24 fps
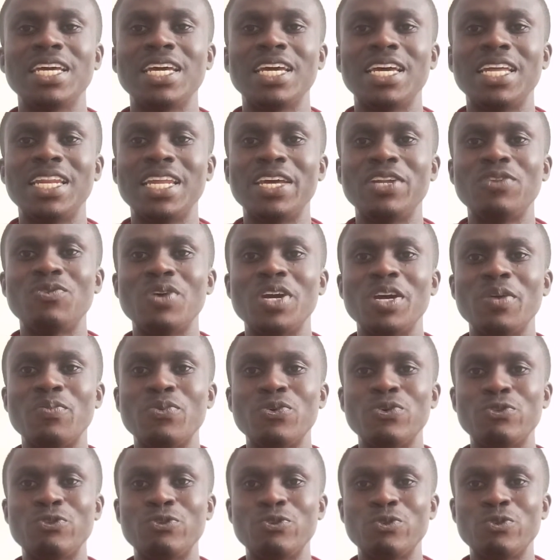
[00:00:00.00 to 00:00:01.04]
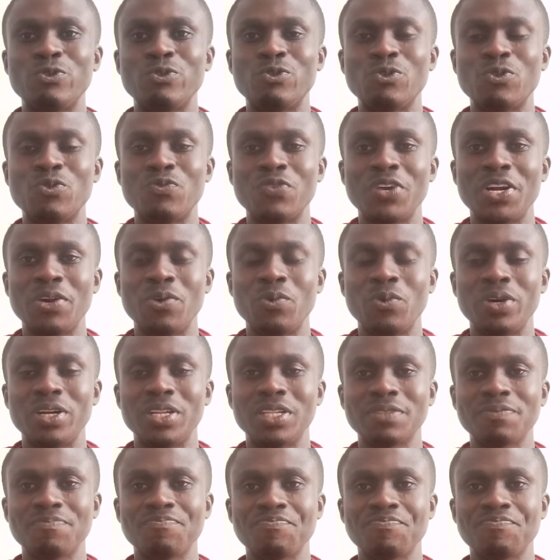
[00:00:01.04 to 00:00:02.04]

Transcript: and then you're able to do very well.